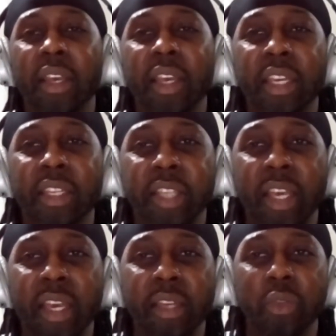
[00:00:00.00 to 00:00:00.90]
is
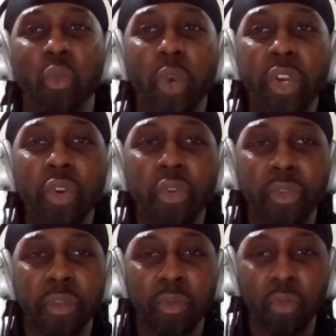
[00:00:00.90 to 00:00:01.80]
that when
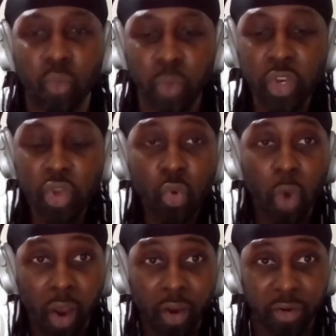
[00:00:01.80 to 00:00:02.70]
you're when you
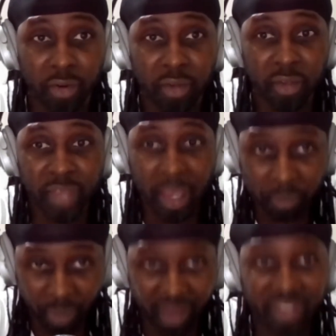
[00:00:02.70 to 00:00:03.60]
are that
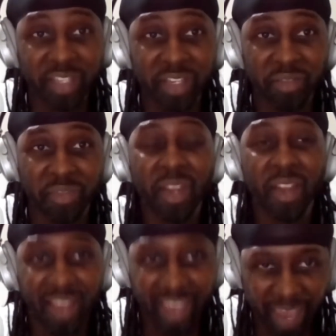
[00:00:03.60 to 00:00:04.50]
positive
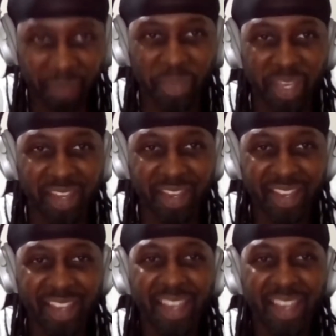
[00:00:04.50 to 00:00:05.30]
happy